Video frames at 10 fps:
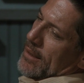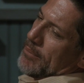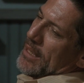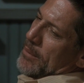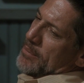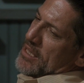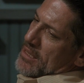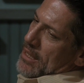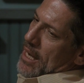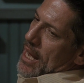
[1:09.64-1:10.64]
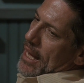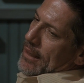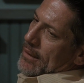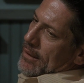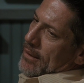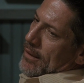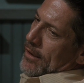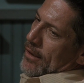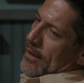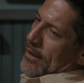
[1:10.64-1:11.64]
than minimum to start.
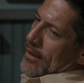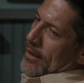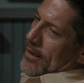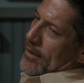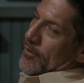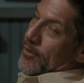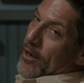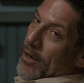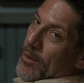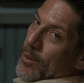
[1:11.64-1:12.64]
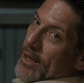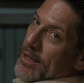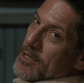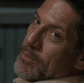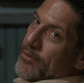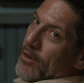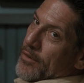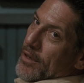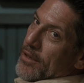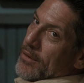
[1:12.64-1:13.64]
Four weeks
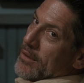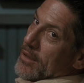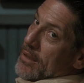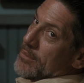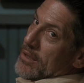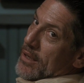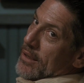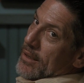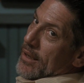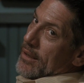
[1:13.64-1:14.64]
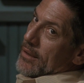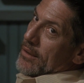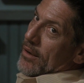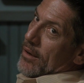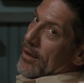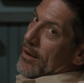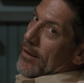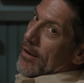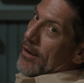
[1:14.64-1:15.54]
before the union comes knocking at your door.